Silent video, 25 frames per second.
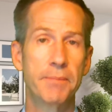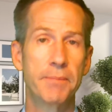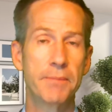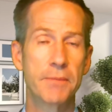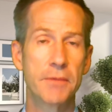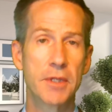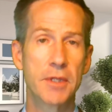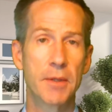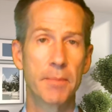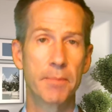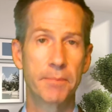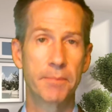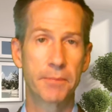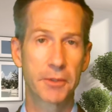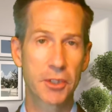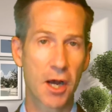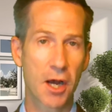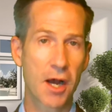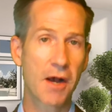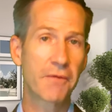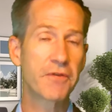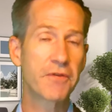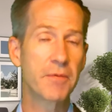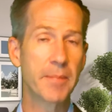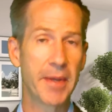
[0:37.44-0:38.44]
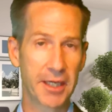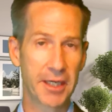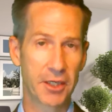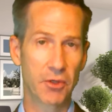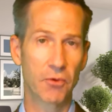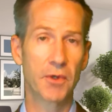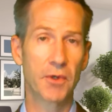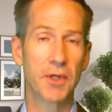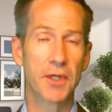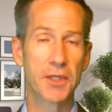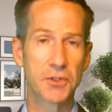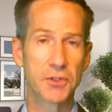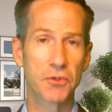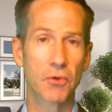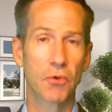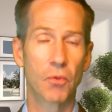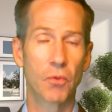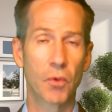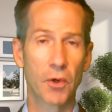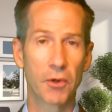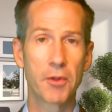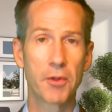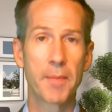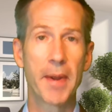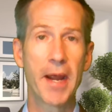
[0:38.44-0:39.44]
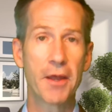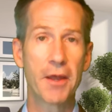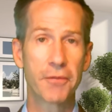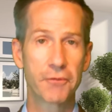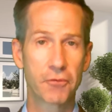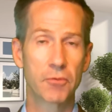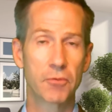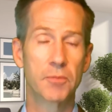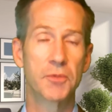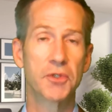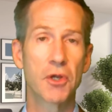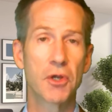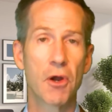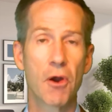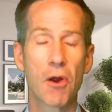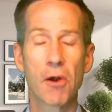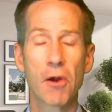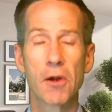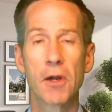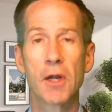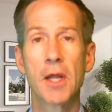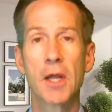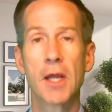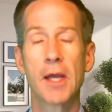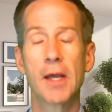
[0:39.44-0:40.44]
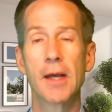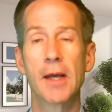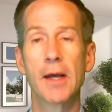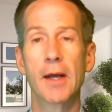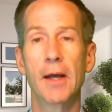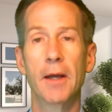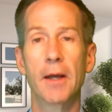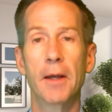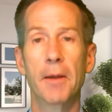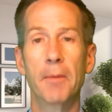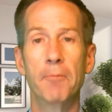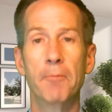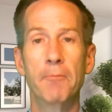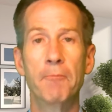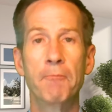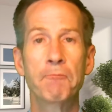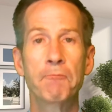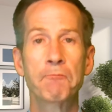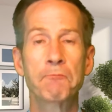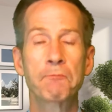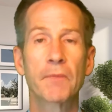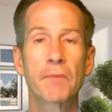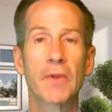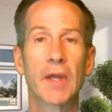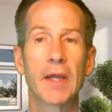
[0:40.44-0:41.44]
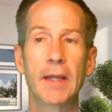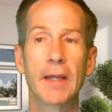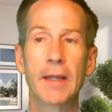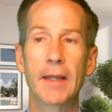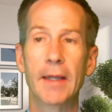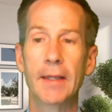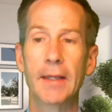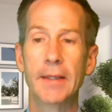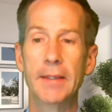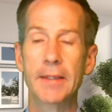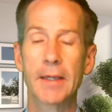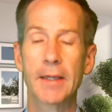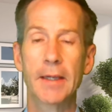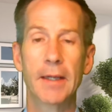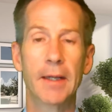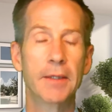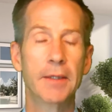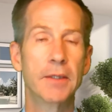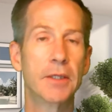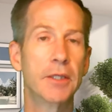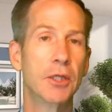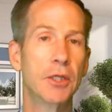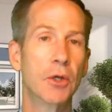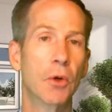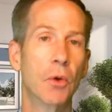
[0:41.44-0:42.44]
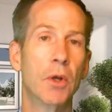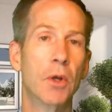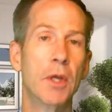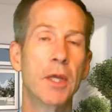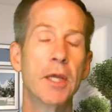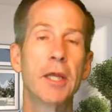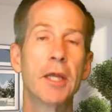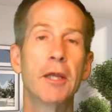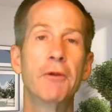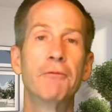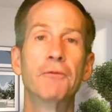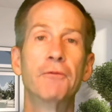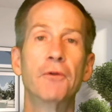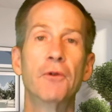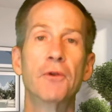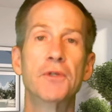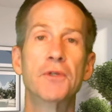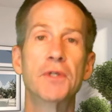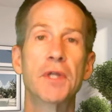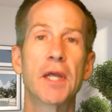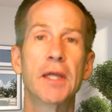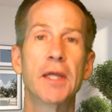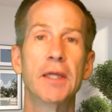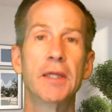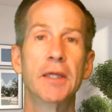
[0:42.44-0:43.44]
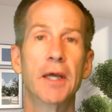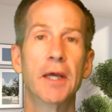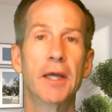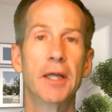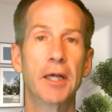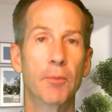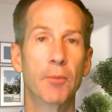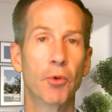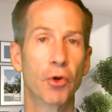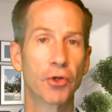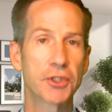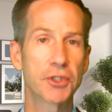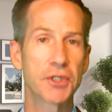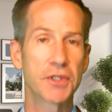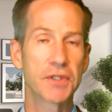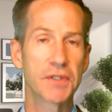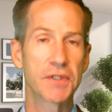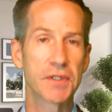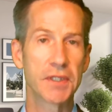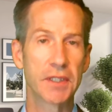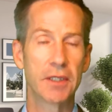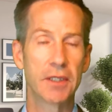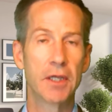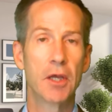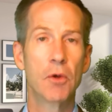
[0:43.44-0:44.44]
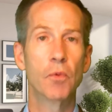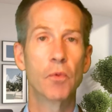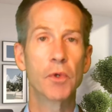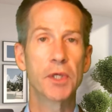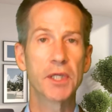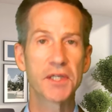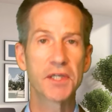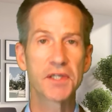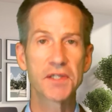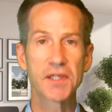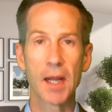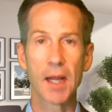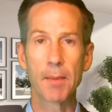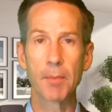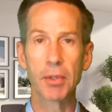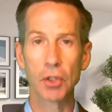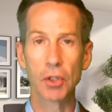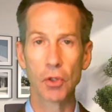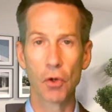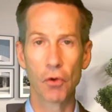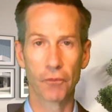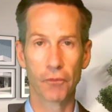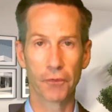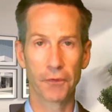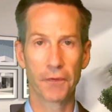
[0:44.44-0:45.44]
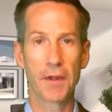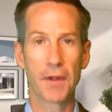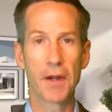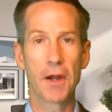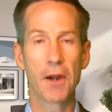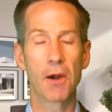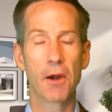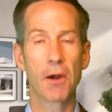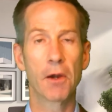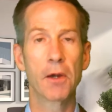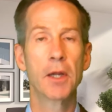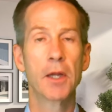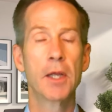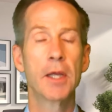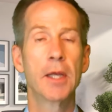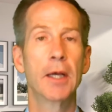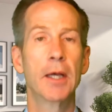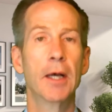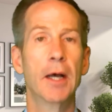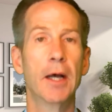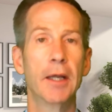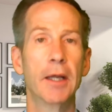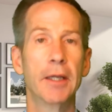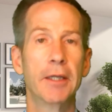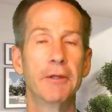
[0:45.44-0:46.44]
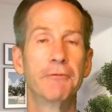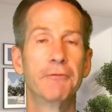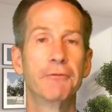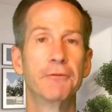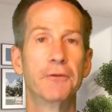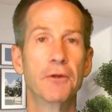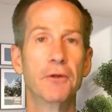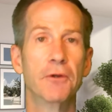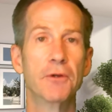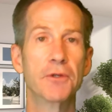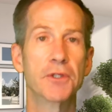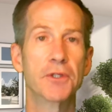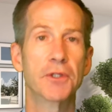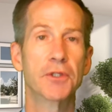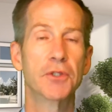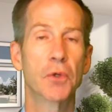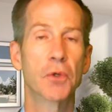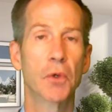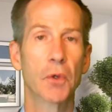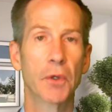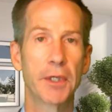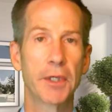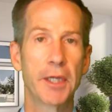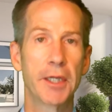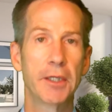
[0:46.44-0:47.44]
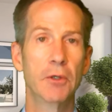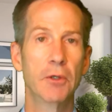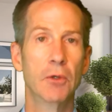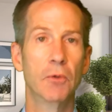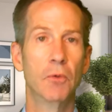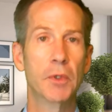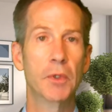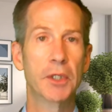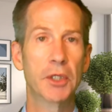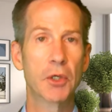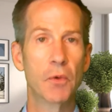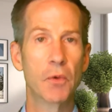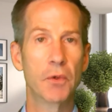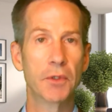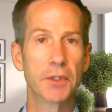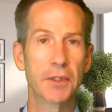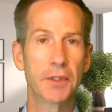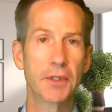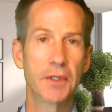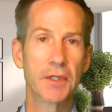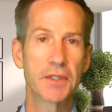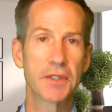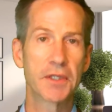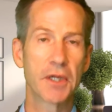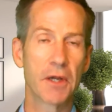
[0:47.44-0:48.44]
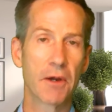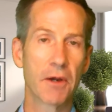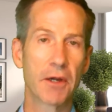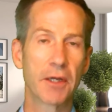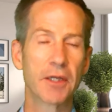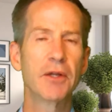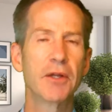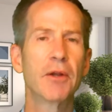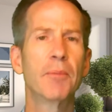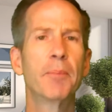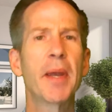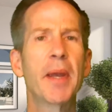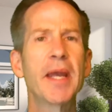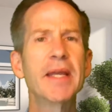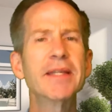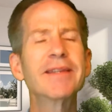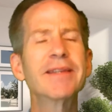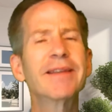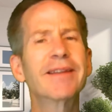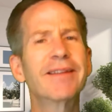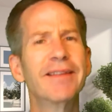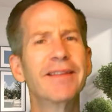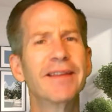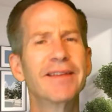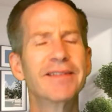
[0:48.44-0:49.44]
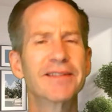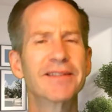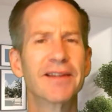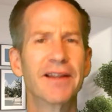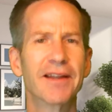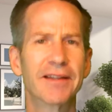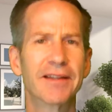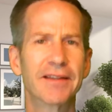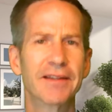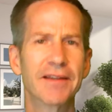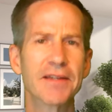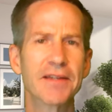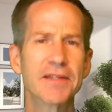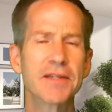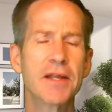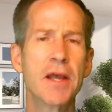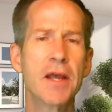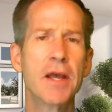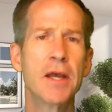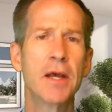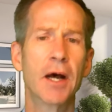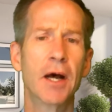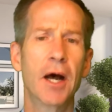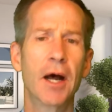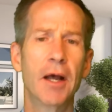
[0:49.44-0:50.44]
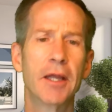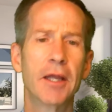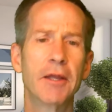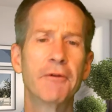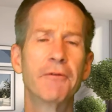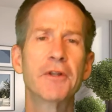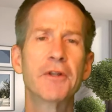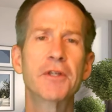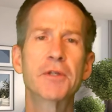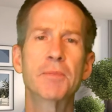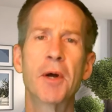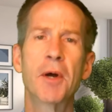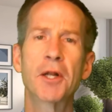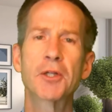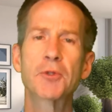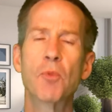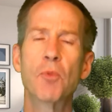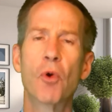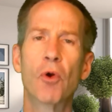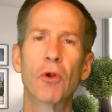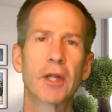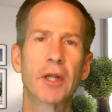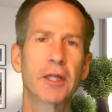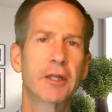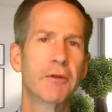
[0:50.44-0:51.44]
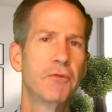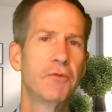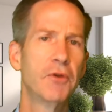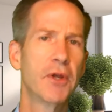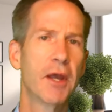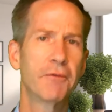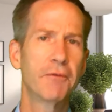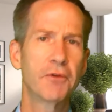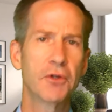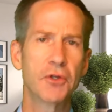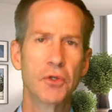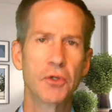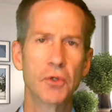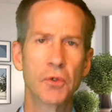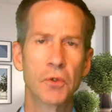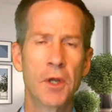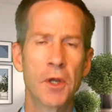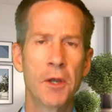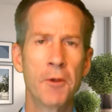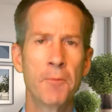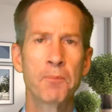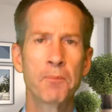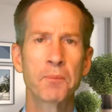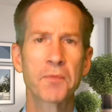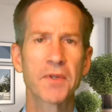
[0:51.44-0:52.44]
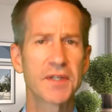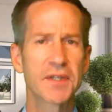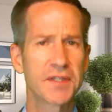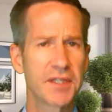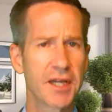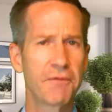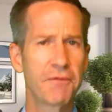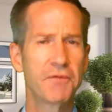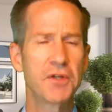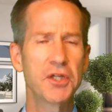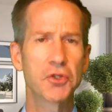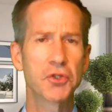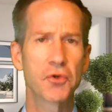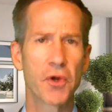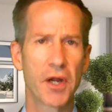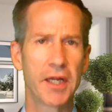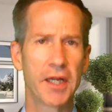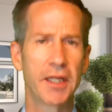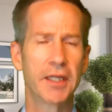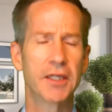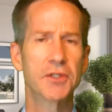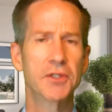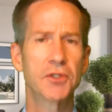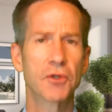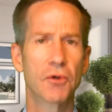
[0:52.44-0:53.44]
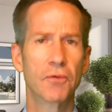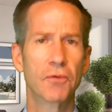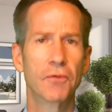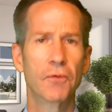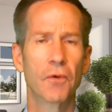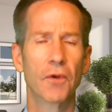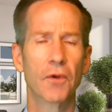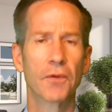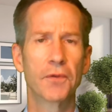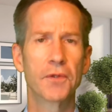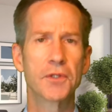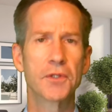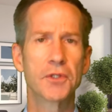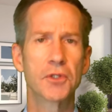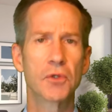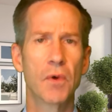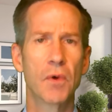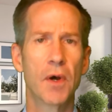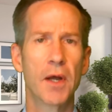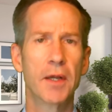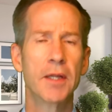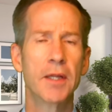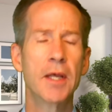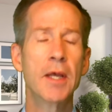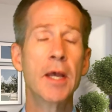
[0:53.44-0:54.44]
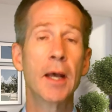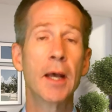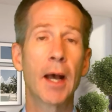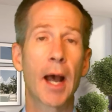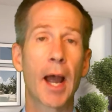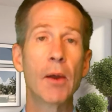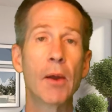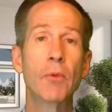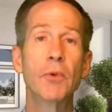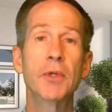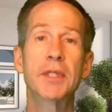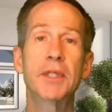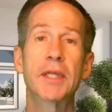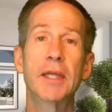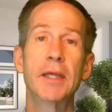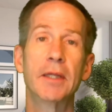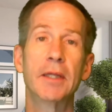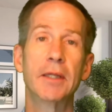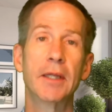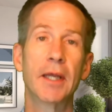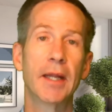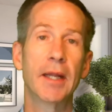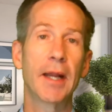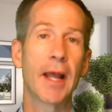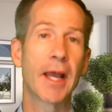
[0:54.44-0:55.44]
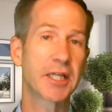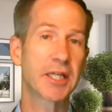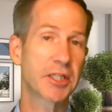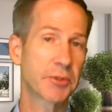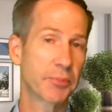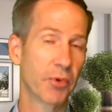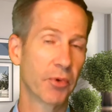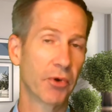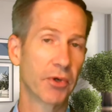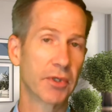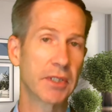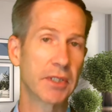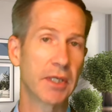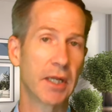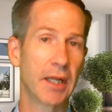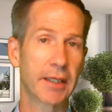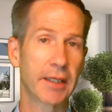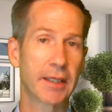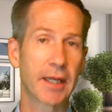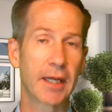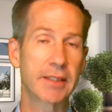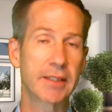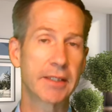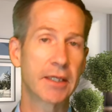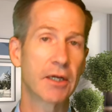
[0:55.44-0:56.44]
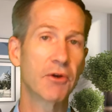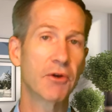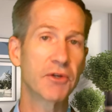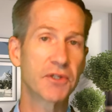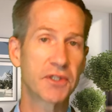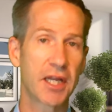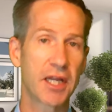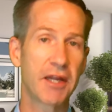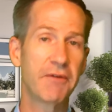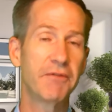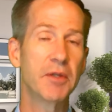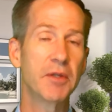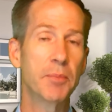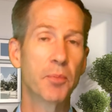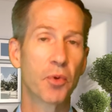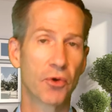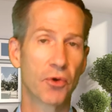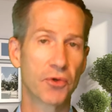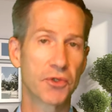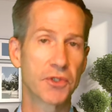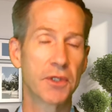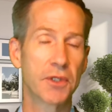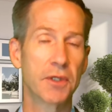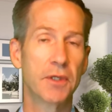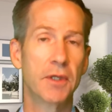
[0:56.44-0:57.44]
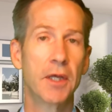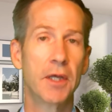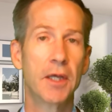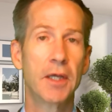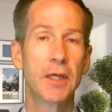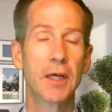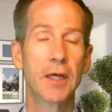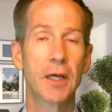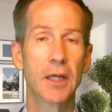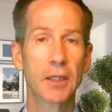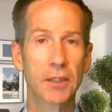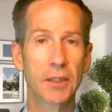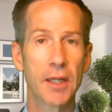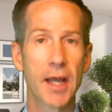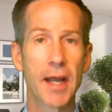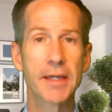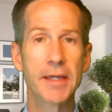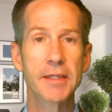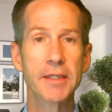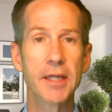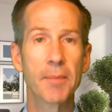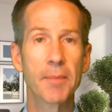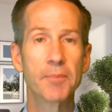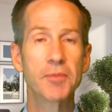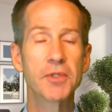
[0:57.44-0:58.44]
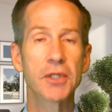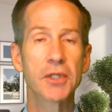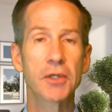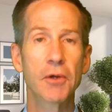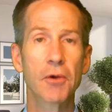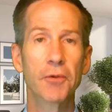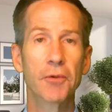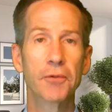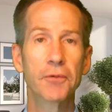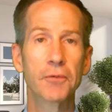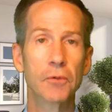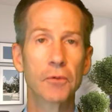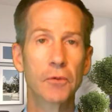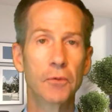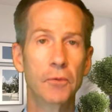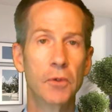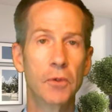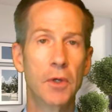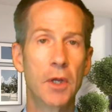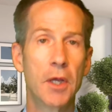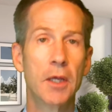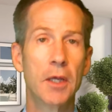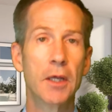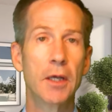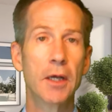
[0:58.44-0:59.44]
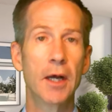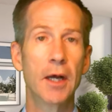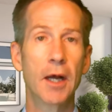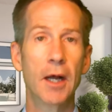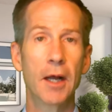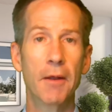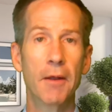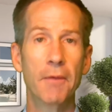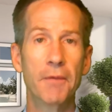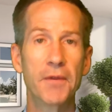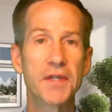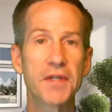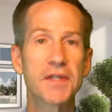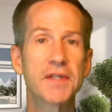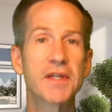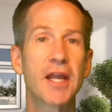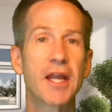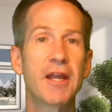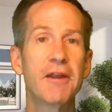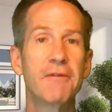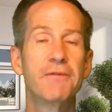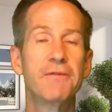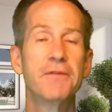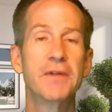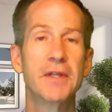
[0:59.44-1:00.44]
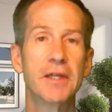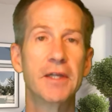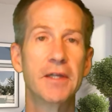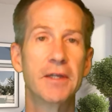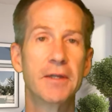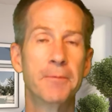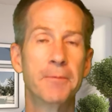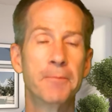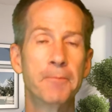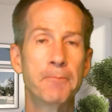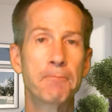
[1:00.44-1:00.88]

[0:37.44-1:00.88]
the coffee maker is or where the bathrooms are. If there's an emergency, we assemble over there. If there's a tornado, we go into this area. Basic things like this. If it's much more like if you have to do safety training and so forth and so on, I would get an expert, like I'd get our safety person lined up to go through the safety